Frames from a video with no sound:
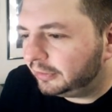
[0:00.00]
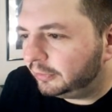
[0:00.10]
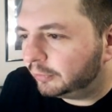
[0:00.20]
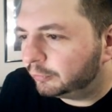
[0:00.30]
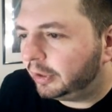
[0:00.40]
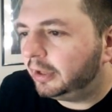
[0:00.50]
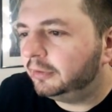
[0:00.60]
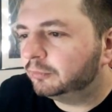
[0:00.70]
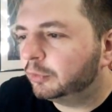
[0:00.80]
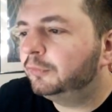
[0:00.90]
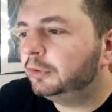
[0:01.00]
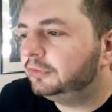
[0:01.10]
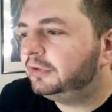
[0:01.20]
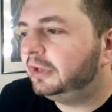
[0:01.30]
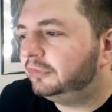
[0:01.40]

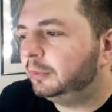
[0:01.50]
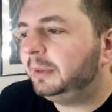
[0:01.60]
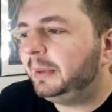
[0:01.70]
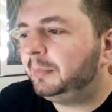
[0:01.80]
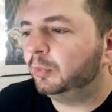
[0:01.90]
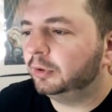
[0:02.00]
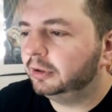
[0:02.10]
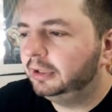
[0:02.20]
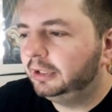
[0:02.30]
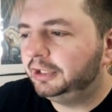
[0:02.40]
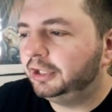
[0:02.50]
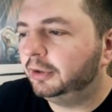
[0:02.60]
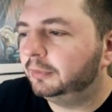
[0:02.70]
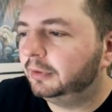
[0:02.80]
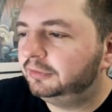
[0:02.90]
Rovert said so many people were, you
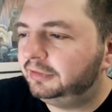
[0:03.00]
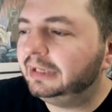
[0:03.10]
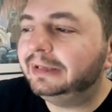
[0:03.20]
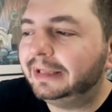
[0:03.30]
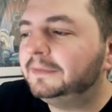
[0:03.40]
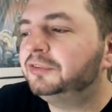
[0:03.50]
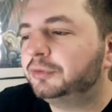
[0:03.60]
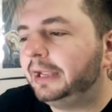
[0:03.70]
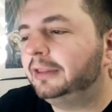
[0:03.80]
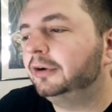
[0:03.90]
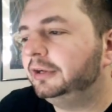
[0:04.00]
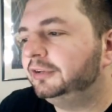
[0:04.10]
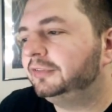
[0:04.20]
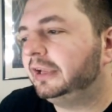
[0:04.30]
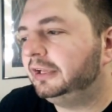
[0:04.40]
know, didn't get this trailer and
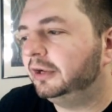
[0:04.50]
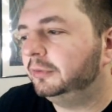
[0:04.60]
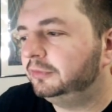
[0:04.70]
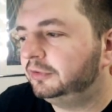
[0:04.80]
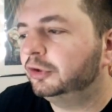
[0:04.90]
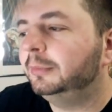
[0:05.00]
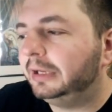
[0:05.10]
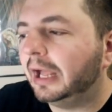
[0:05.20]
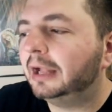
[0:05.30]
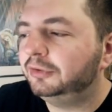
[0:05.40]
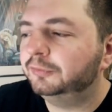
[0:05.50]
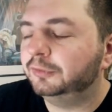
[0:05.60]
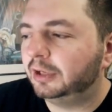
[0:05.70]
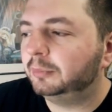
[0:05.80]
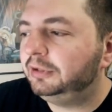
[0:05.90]
just like, you know, determined not to for
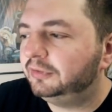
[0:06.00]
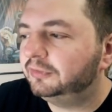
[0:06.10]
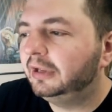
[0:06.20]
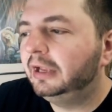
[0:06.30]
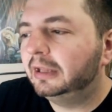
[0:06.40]
dumb reasons.